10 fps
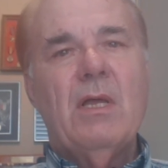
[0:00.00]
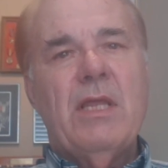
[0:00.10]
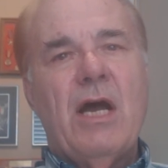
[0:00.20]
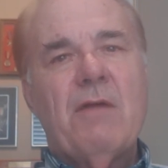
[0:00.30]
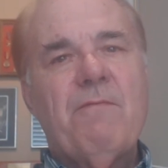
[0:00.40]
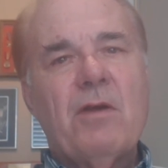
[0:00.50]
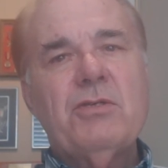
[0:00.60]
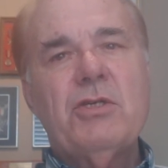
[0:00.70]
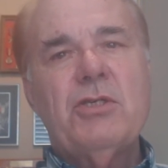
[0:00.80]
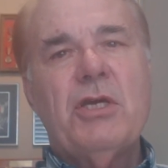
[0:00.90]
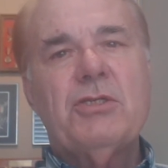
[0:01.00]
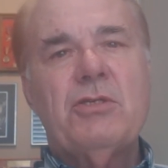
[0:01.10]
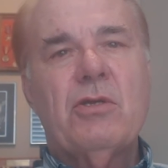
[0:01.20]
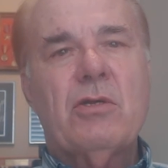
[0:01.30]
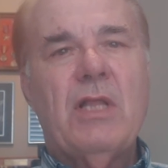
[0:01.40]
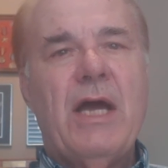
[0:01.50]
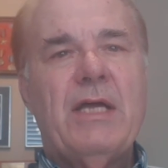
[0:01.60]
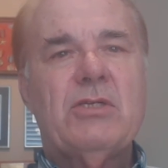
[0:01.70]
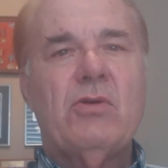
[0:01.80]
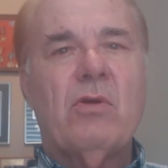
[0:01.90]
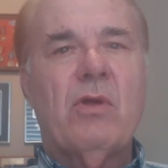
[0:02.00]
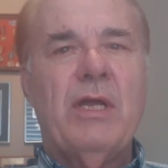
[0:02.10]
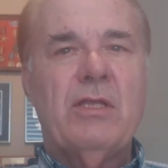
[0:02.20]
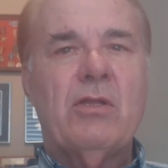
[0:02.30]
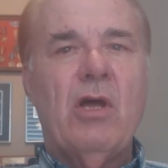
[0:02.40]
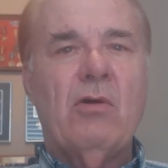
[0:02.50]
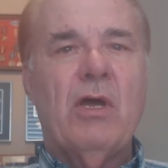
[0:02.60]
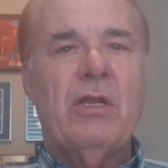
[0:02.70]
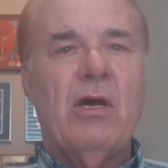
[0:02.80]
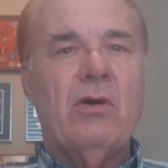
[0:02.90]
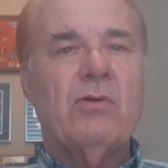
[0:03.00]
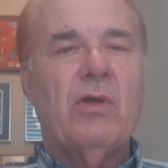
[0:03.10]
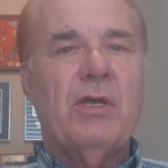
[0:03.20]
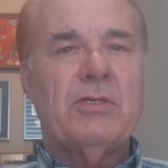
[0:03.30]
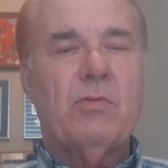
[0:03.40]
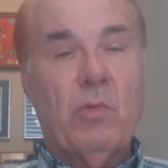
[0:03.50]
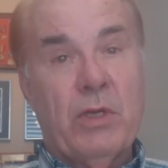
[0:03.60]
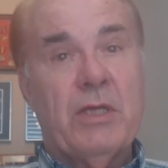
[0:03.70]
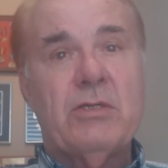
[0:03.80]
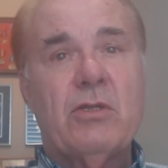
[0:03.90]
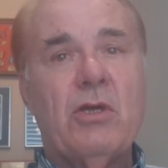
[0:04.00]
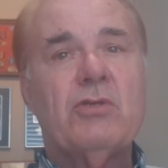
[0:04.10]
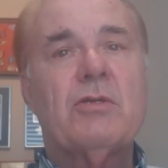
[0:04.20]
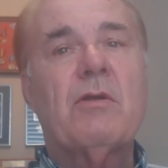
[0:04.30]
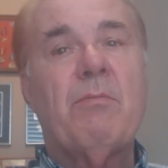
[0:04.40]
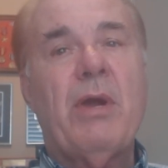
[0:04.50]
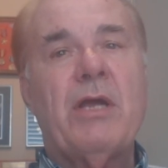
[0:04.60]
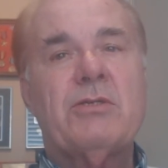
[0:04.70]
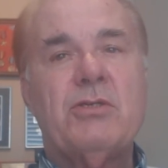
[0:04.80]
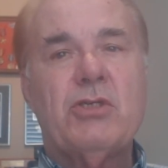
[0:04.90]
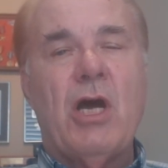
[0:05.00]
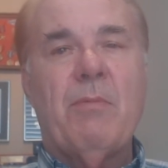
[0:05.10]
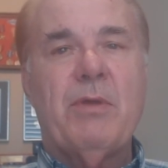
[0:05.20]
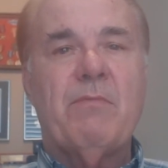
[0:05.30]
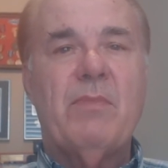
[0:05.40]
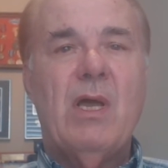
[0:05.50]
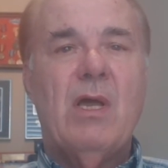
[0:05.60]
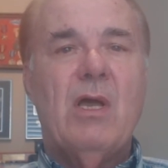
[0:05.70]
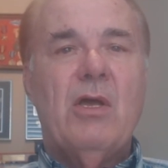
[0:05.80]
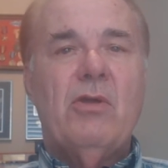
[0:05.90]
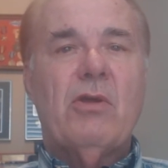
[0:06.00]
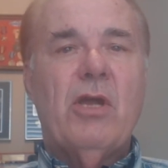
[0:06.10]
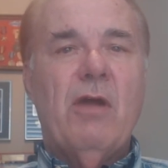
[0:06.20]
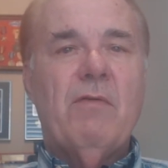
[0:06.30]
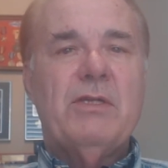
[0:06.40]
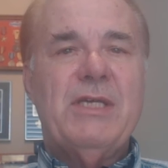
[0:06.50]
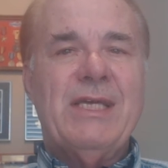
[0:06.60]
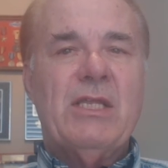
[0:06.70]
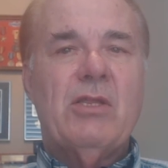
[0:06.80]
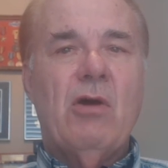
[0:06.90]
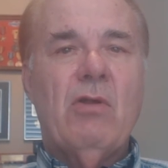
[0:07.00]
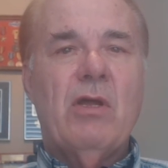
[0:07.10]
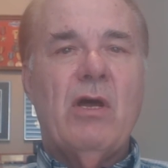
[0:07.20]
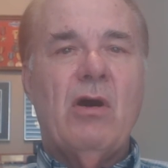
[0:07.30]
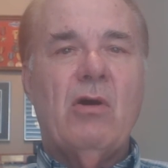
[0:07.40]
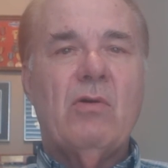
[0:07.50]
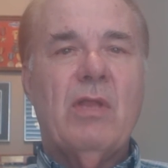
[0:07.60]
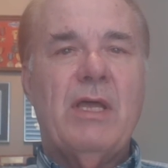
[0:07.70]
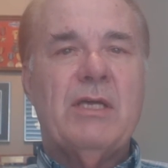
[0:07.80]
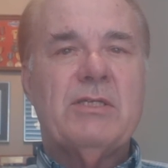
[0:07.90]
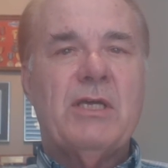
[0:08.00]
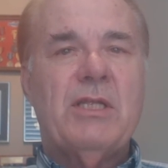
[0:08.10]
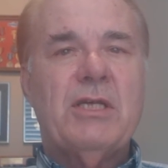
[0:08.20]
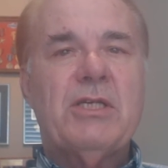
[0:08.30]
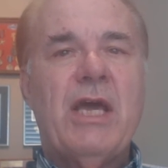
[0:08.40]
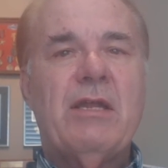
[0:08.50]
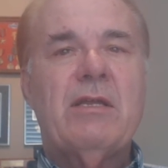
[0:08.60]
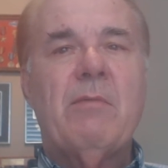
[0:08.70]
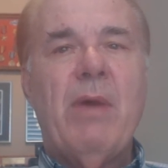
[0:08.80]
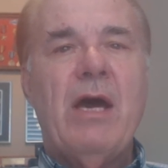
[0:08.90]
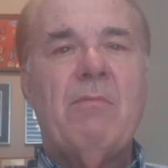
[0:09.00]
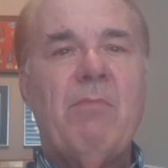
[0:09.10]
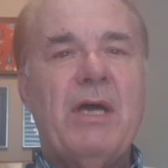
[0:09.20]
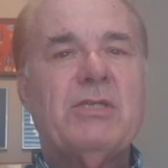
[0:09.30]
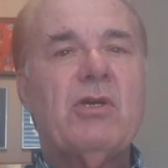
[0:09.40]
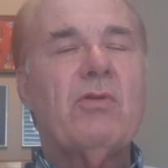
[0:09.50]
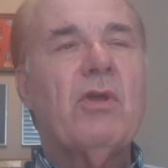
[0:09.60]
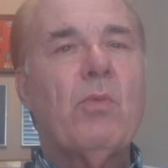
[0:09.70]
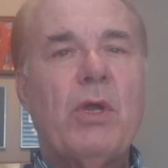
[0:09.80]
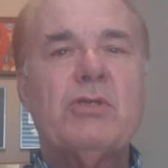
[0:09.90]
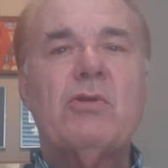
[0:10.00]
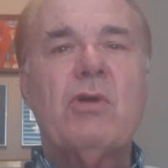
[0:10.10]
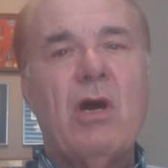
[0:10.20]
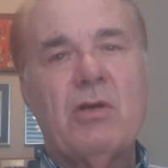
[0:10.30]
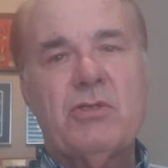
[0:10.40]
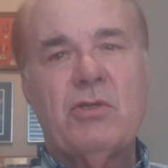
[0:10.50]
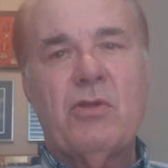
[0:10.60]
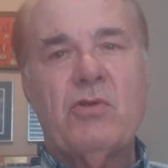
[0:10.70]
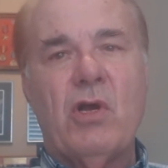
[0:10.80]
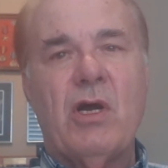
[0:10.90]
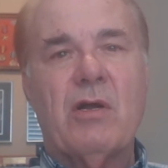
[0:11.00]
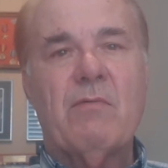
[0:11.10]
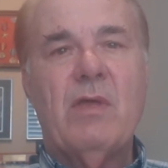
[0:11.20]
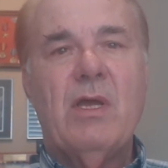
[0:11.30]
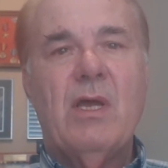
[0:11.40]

Now, our first suggestion to clients who are in the donut hole is really to do some comparison shopping. Your coverage in the donut hole is a discounted amount based on the original cost of the drug.